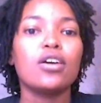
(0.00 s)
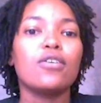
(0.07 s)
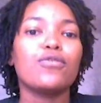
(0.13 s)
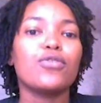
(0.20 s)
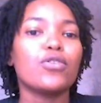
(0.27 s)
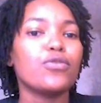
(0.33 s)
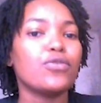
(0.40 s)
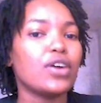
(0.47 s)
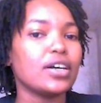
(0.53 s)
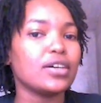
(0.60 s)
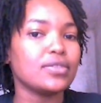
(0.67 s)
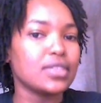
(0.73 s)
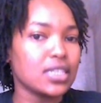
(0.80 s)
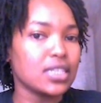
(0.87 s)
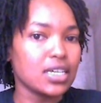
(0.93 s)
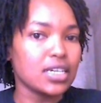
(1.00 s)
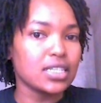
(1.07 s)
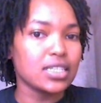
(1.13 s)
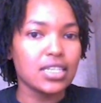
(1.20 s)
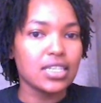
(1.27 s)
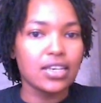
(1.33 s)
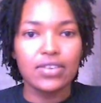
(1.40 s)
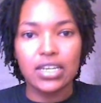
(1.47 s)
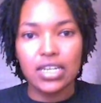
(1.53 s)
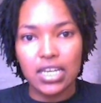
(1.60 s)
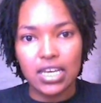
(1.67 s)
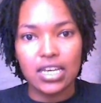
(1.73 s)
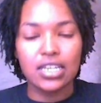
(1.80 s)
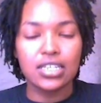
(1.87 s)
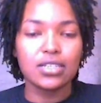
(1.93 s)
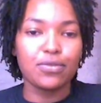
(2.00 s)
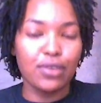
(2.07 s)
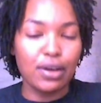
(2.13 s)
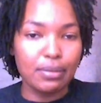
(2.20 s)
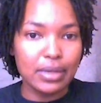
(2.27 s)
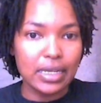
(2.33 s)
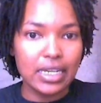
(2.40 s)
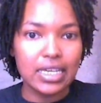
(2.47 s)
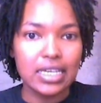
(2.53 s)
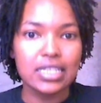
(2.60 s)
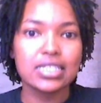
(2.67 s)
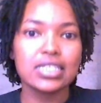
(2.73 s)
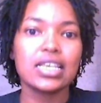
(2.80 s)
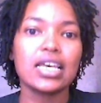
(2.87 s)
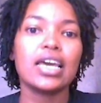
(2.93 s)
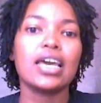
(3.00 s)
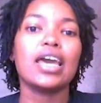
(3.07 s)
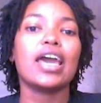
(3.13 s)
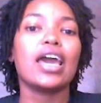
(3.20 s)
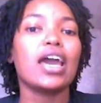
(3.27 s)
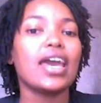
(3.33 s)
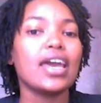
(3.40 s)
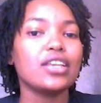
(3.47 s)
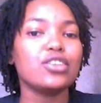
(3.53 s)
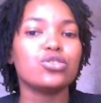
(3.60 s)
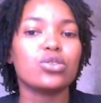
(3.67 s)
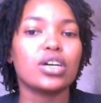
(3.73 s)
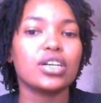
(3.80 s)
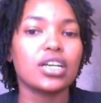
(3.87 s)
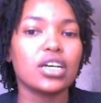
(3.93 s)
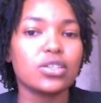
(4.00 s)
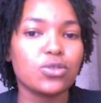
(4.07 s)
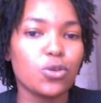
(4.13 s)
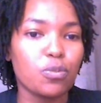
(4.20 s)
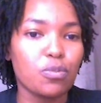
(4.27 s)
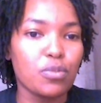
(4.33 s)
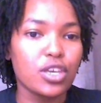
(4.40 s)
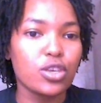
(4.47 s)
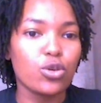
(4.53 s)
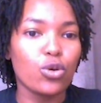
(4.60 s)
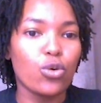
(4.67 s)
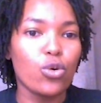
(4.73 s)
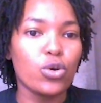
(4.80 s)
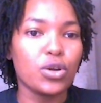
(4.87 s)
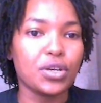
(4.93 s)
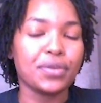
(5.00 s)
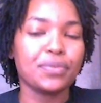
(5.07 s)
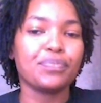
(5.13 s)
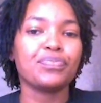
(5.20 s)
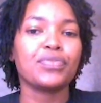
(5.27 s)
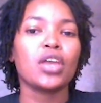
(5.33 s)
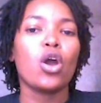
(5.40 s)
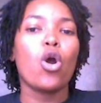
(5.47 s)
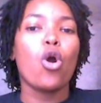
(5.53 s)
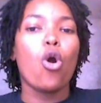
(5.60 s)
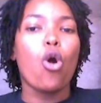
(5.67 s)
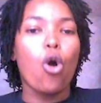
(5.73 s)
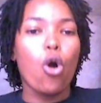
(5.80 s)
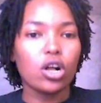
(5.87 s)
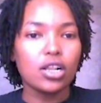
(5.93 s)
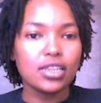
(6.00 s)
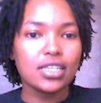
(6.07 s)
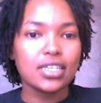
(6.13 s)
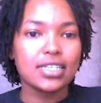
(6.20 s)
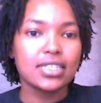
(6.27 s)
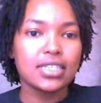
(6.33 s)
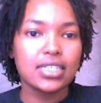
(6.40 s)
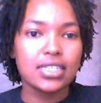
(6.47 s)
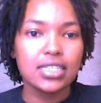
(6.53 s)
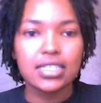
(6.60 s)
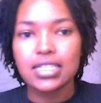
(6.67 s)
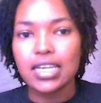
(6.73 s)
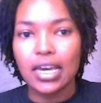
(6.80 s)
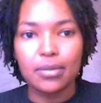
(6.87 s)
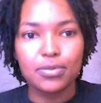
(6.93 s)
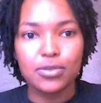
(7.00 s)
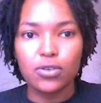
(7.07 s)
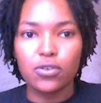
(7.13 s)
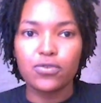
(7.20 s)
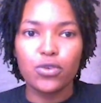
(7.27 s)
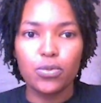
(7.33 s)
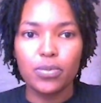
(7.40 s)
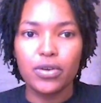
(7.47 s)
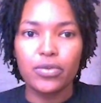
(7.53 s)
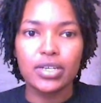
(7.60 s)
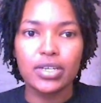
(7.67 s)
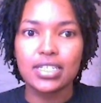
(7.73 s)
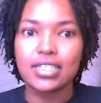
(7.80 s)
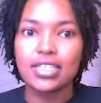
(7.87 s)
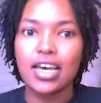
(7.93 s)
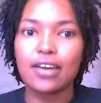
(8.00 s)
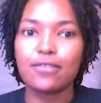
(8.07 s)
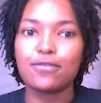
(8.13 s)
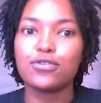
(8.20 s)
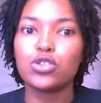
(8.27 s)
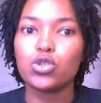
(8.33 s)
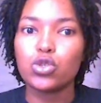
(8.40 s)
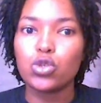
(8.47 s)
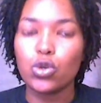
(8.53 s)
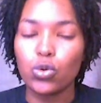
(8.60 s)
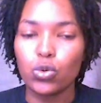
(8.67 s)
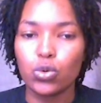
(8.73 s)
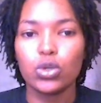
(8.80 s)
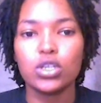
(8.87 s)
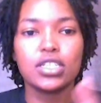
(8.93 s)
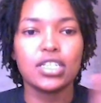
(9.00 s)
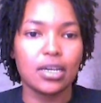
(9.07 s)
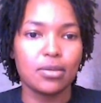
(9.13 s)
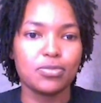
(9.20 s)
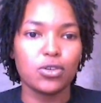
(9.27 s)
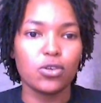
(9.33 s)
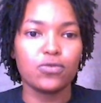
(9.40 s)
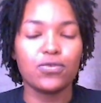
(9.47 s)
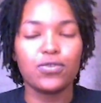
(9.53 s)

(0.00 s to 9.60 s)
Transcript: 4, 5, 6, 7, 8 families, and you can custom make your own. All these types of operators have two types of